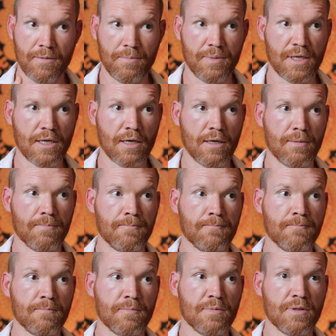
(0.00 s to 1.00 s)

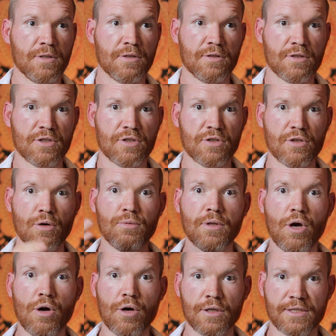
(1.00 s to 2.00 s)
become so
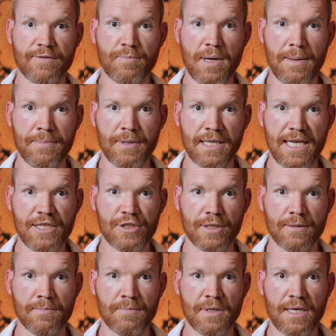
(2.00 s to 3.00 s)
large of
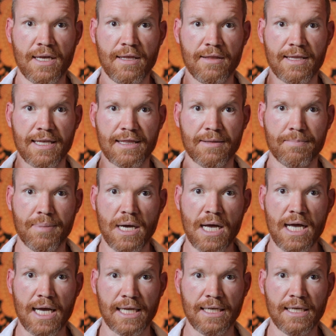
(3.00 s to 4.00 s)
population that the
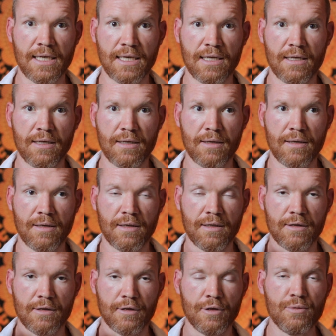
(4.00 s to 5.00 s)
pond
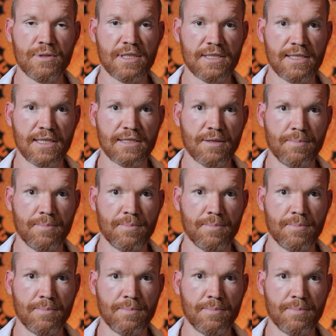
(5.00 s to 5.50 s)
loses its